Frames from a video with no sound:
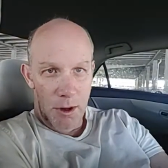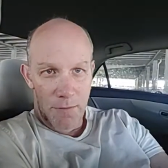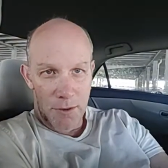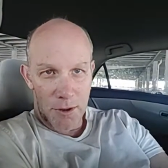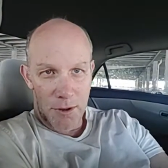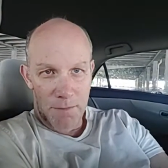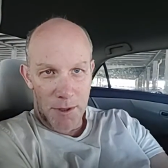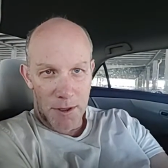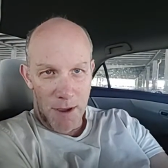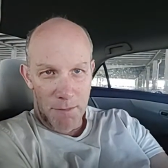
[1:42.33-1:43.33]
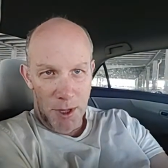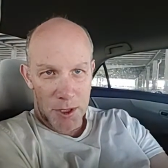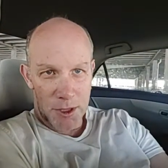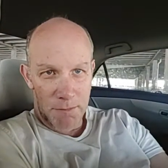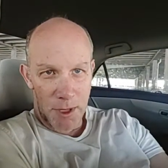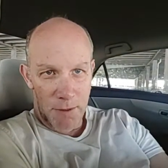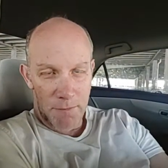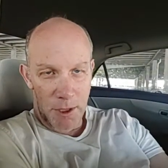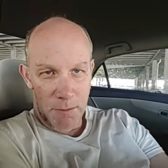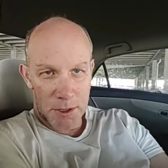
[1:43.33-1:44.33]
haven't heard of me that much. I'm not
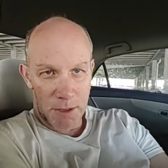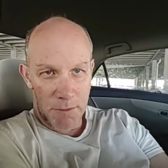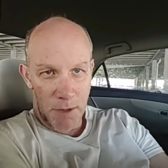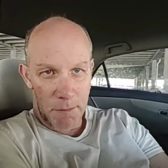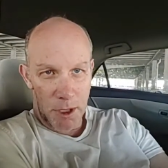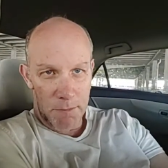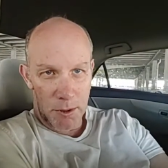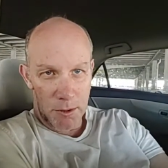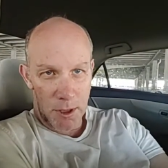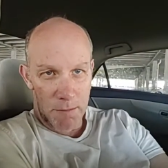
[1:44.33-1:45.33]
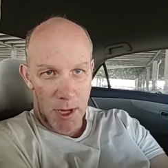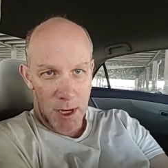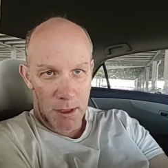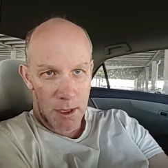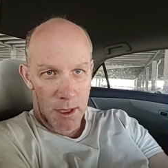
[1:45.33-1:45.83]
famous. I'm not popular. I'm not.